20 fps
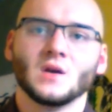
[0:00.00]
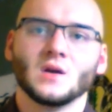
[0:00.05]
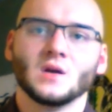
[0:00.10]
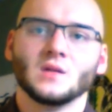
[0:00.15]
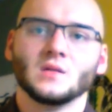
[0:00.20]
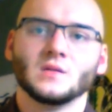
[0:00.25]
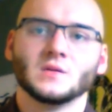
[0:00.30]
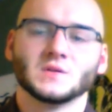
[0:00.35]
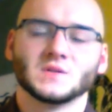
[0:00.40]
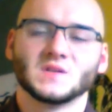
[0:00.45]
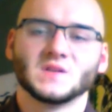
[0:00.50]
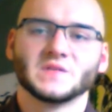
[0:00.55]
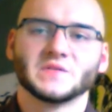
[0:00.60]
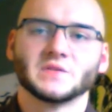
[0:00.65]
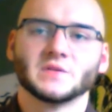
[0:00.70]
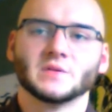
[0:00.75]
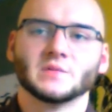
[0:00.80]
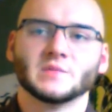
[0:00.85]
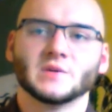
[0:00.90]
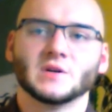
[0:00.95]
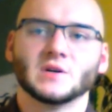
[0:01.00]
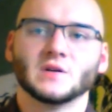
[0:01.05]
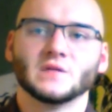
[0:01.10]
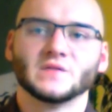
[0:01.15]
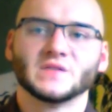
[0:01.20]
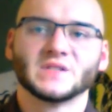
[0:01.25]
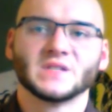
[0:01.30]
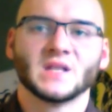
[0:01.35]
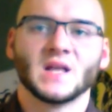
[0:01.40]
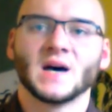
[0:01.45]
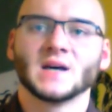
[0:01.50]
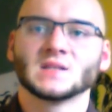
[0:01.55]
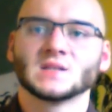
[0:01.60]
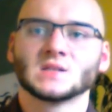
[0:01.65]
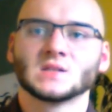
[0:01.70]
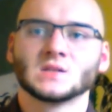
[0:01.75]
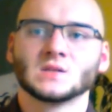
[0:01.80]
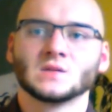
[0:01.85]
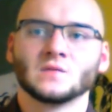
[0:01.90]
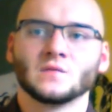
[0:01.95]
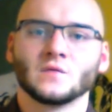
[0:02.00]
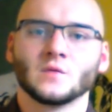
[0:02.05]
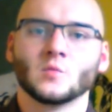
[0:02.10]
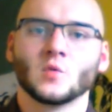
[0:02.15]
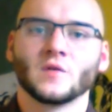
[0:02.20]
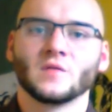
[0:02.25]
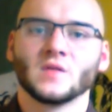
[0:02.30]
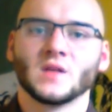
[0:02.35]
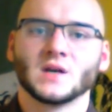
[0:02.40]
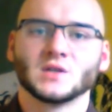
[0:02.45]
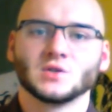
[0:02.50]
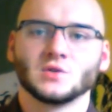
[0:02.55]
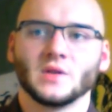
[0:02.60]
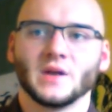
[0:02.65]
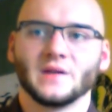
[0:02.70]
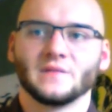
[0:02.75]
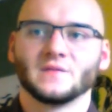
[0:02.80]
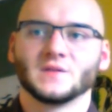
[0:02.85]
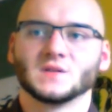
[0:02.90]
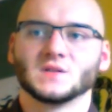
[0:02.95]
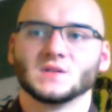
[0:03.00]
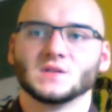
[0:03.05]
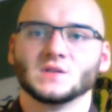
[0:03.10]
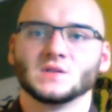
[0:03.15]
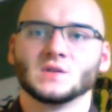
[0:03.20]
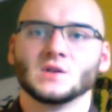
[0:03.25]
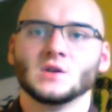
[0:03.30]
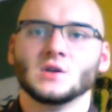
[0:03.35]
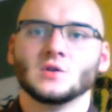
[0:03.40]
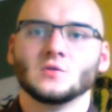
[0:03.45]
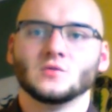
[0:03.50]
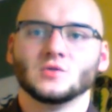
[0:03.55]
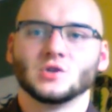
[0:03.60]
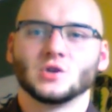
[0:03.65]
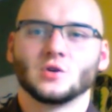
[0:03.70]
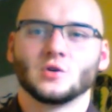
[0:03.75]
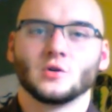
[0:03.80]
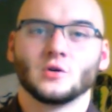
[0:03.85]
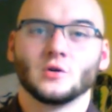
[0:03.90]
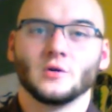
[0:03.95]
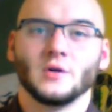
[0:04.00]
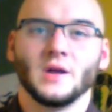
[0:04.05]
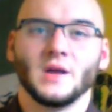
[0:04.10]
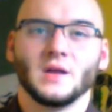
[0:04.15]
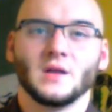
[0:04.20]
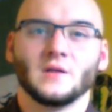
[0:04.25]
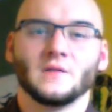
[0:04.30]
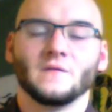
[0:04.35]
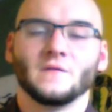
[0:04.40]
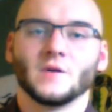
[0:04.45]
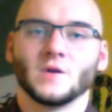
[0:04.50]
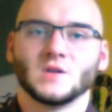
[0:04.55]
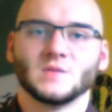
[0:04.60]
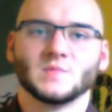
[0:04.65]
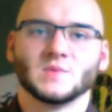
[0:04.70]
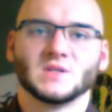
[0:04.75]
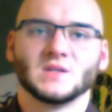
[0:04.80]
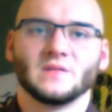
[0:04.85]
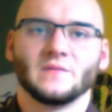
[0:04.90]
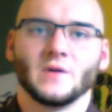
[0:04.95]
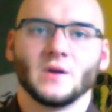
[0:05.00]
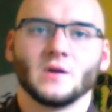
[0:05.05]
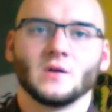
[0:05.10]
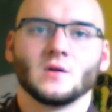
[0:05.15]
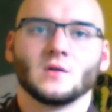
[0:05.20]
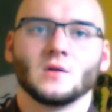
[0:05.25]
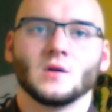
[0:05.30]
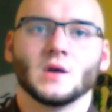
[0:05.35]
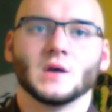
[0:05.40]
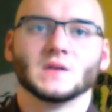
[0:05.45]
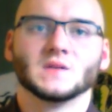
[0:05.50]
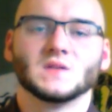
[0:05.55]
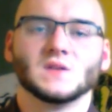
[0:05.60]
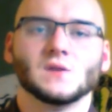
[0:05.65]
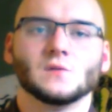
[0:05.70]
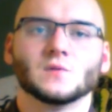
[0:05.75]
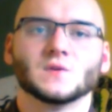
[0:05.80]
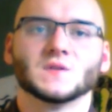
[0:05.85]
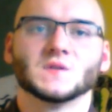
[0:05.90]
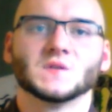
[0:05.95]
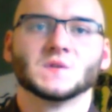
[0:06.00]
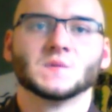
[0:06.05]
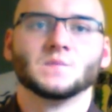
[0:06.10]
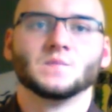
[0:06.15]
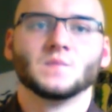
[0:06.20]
There's a system of slots for morphological affixes which occur in a very specific sequence.